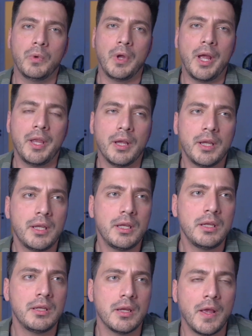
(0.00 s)

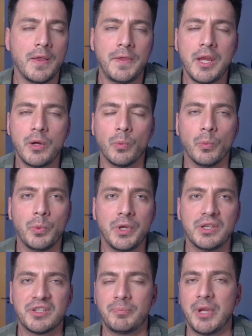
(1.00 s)
I think
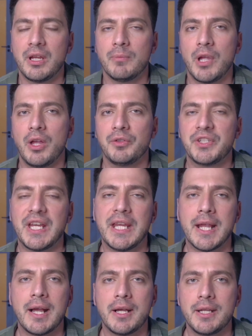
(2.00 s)
we speak about
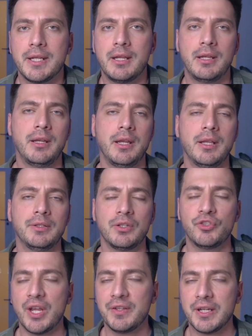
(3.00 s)
AI and
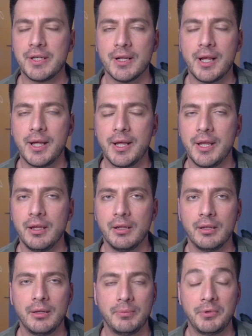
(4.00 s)
agentic AI
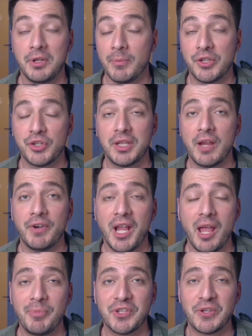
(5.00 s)
pretty much at every
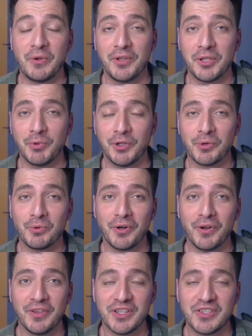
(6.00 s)
episode that we
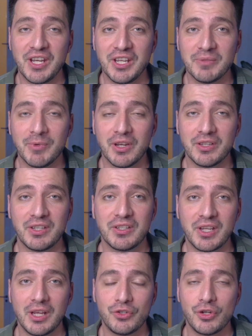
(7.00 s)
record these days because it's
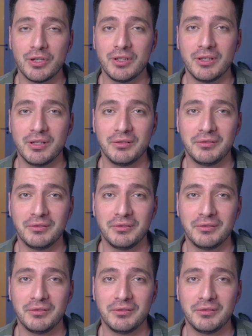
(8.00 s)
such a